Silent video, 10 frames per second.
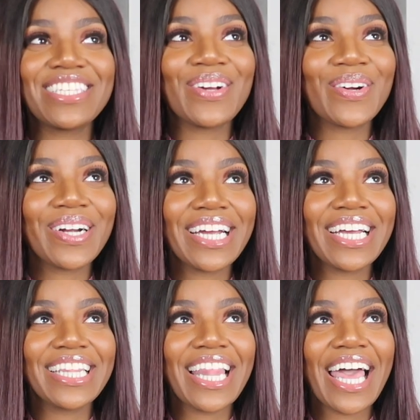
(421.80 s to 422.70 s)

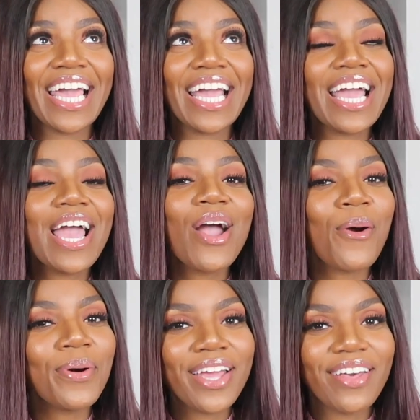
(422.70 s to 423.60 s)
story. Like,
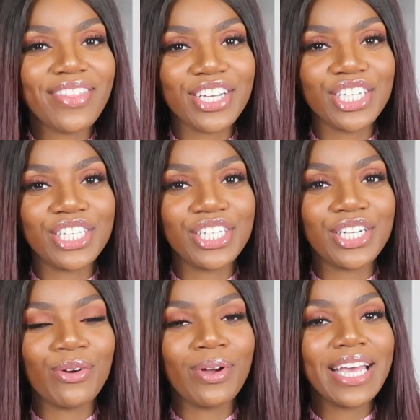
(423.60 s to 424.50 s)
what do y'all think she should
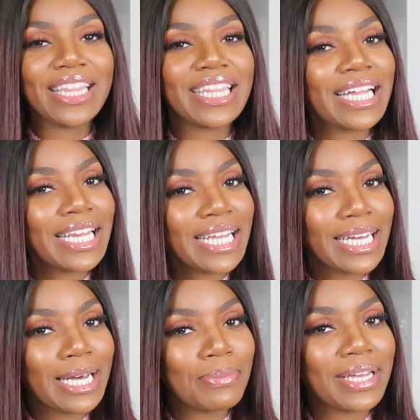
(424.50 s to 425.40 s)
do? Hit the
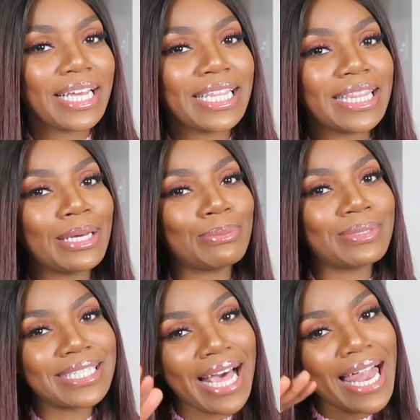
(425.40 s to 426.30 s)
club and get
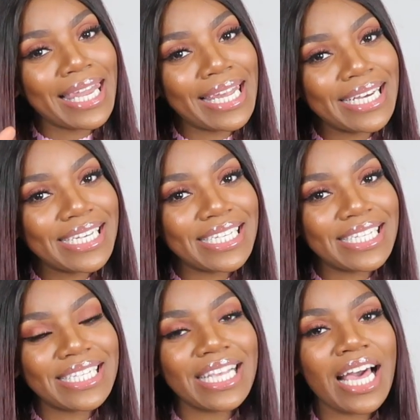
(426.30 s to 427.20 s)
them
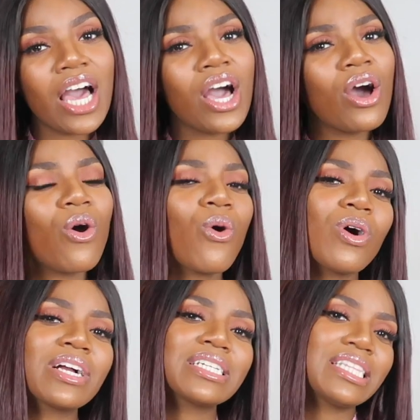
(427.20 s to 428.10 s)
dollars,
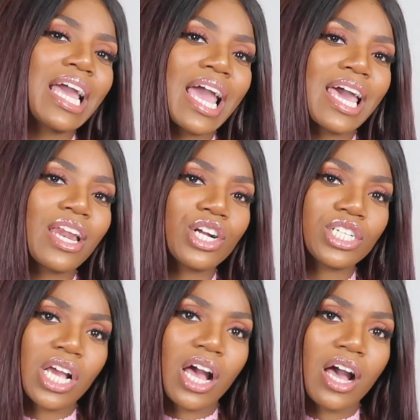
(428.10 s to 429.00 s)
or stay at her
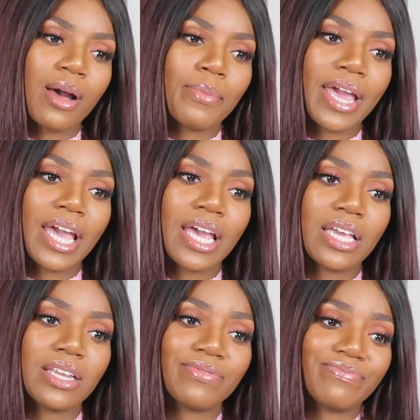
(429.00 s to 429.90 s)
job
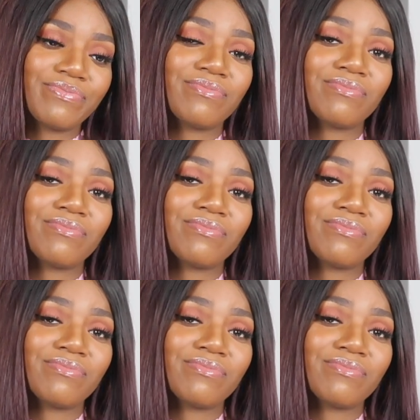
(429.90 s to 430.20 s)
and